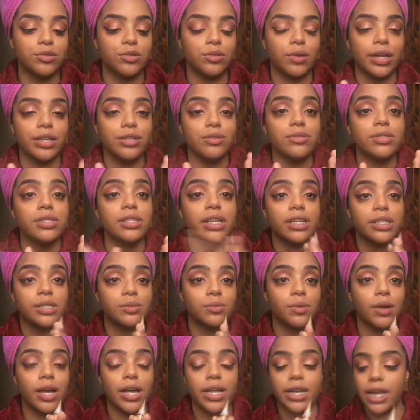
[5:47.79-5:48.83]
So I use this
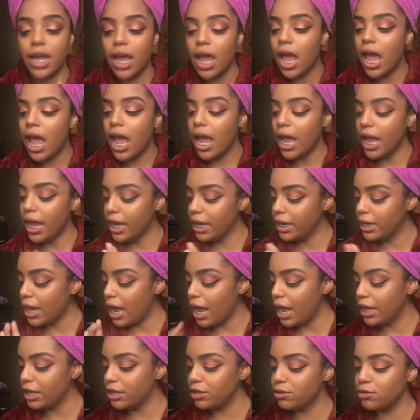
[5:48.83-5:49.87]
one, and
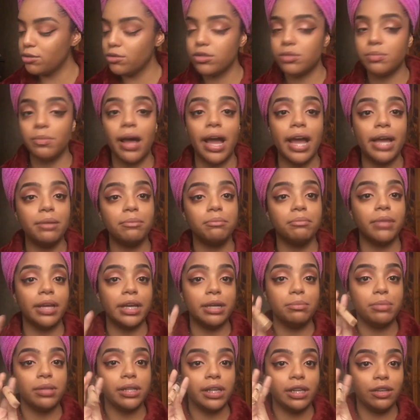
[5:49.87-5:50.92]
I use my
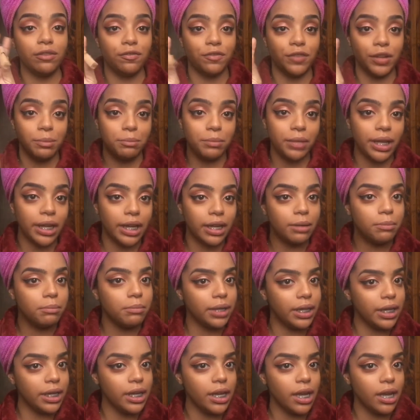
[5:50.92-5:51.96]
Maybelline Fit Me in
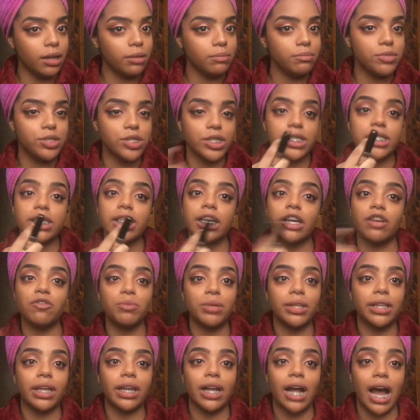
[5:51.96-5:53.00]
medium just to give
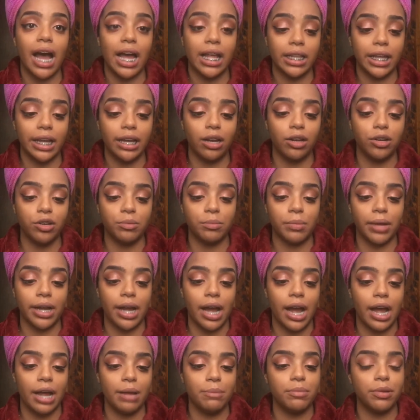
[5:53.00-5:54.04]
me that highlight under my eye.